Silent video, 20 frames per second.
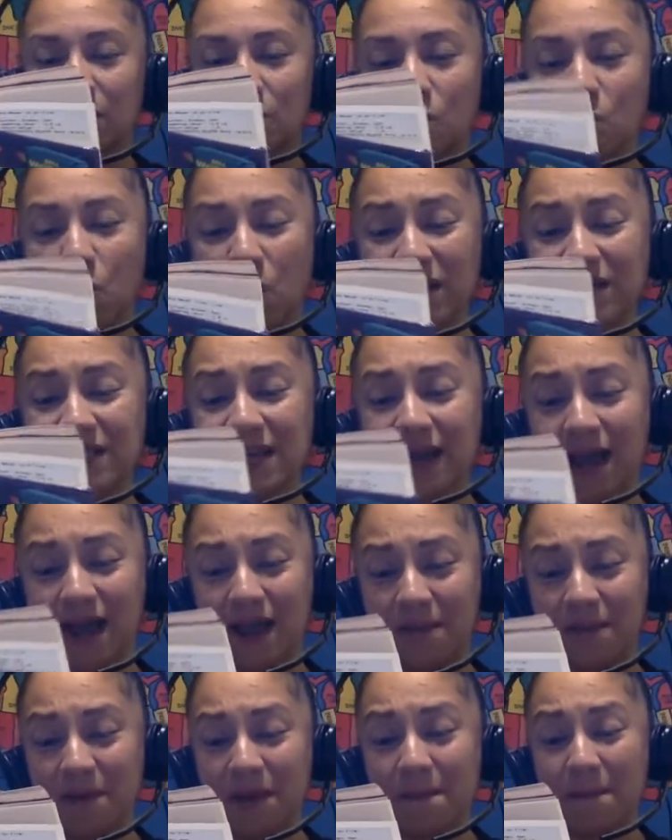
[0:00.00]
One
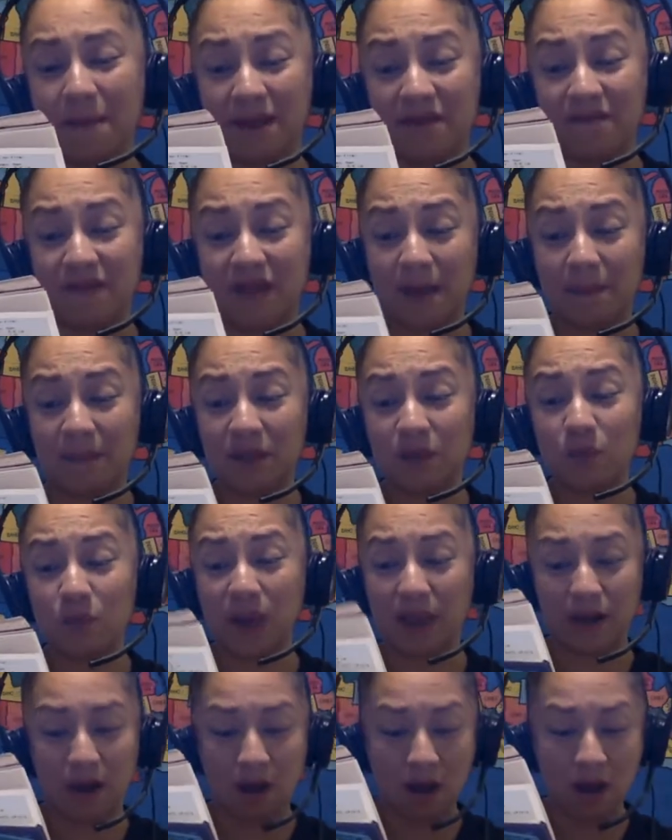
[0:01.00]
time, my family
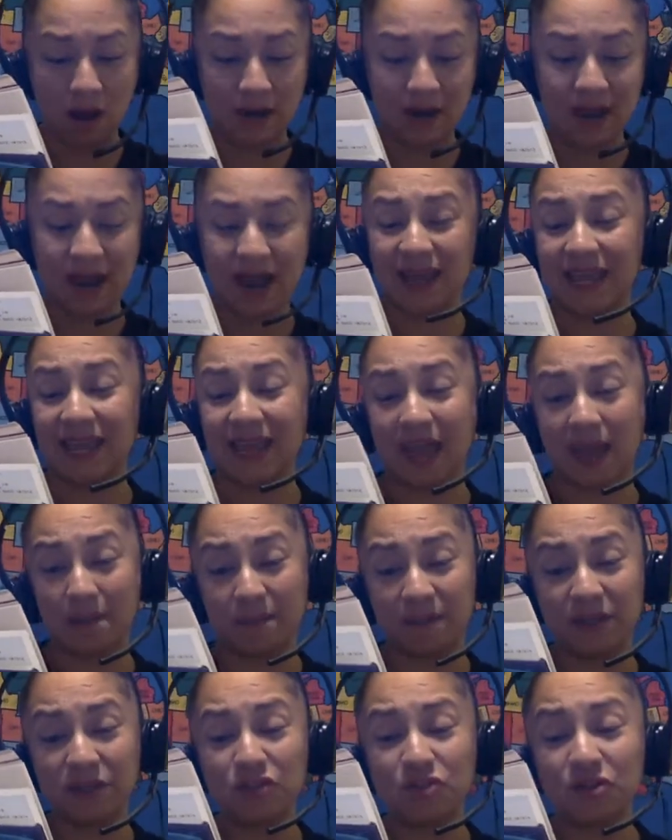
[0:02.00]
went on a
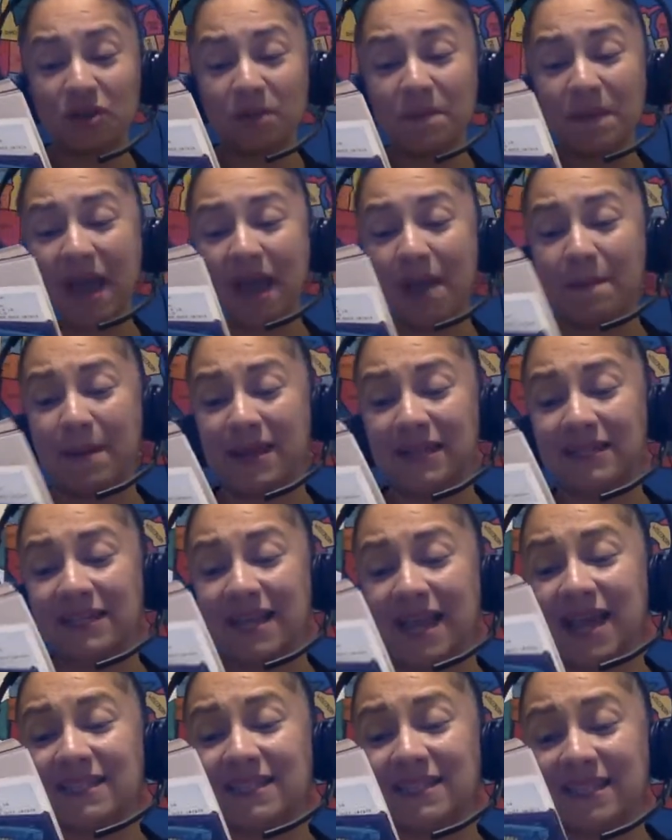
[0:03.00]
camping trip and my
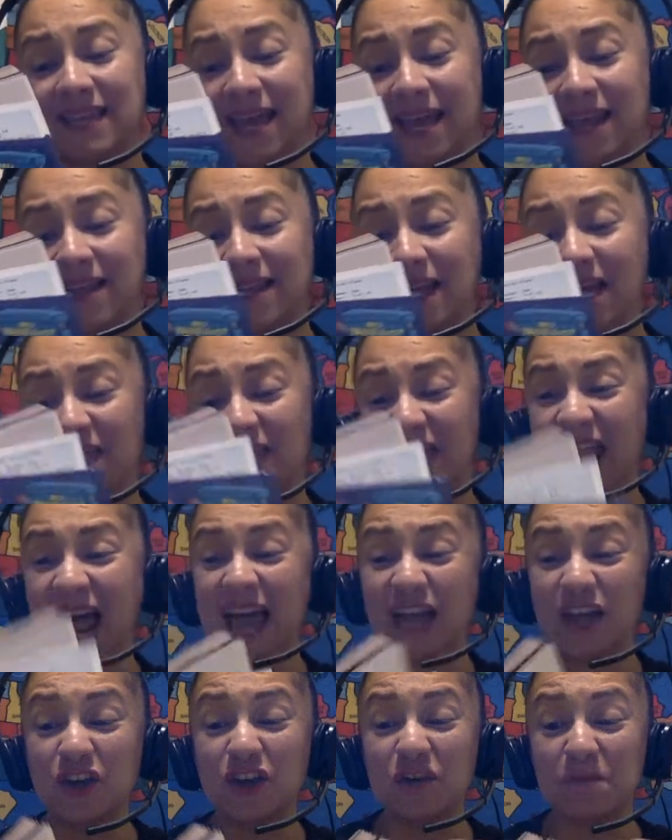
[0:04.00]
dad said that
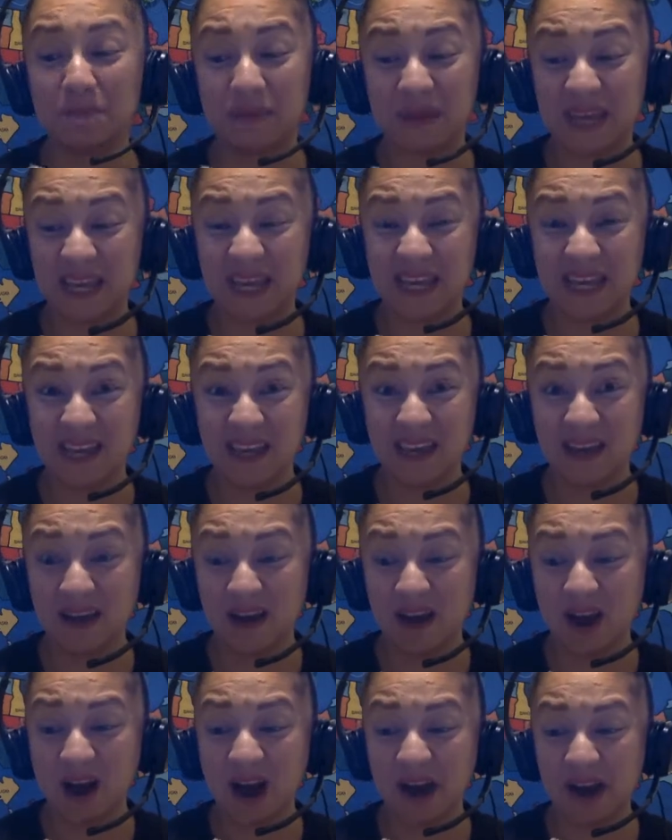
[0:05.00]
I could pee
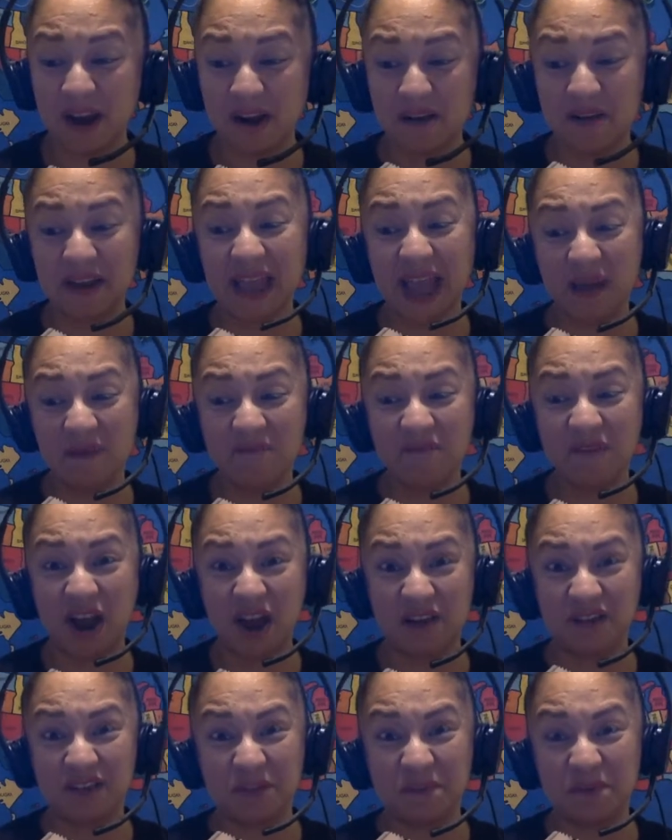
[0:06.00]
on our
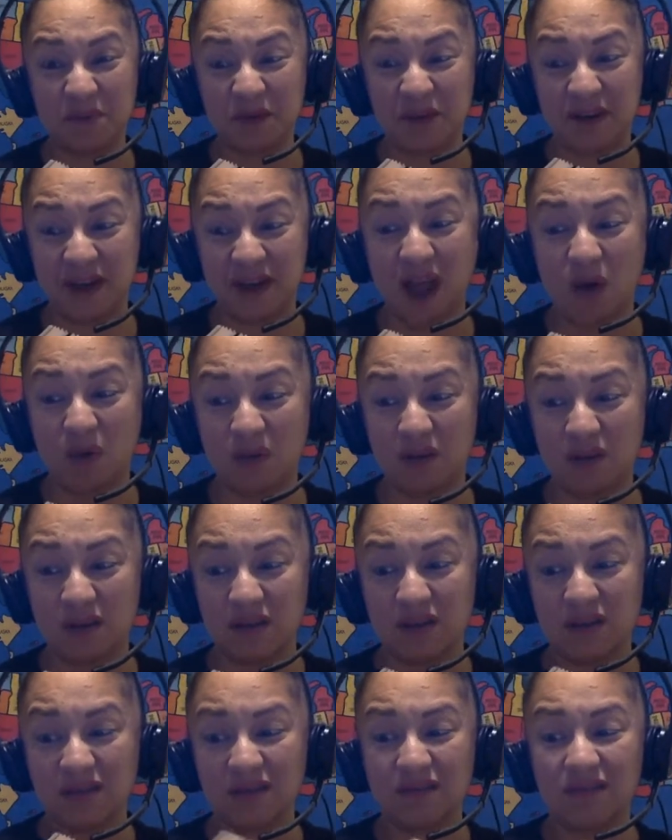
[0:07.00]
campfire to put it out.
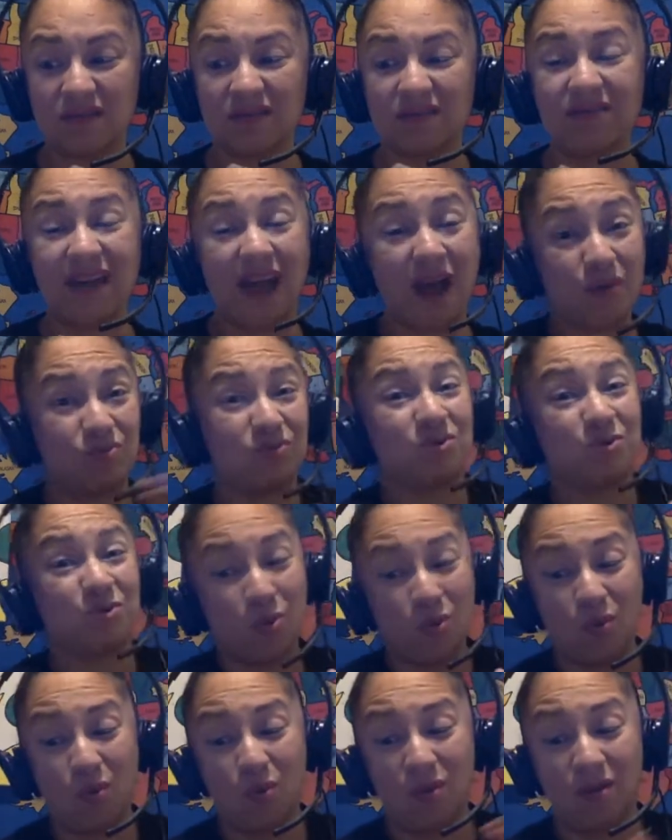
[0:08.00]
That was
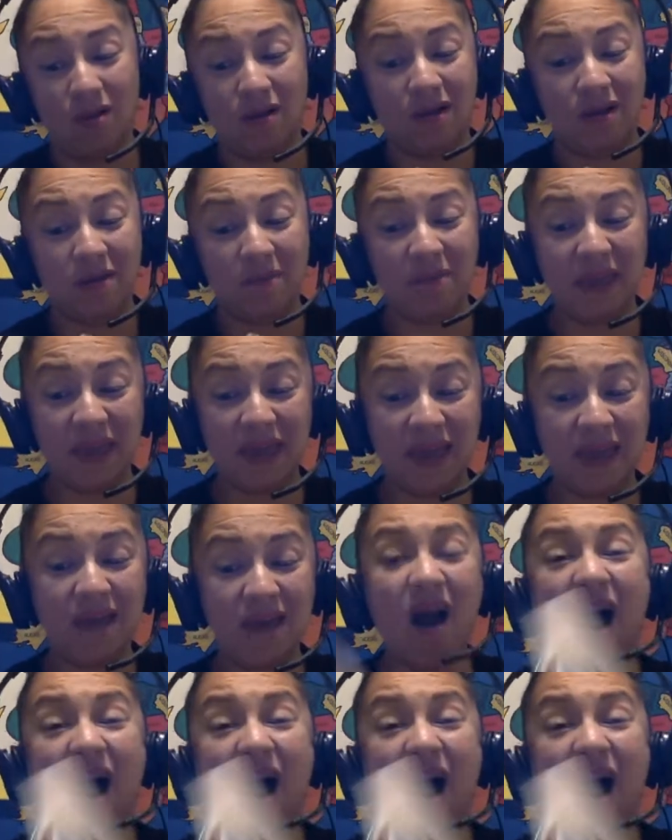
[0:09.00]
cool. Peeing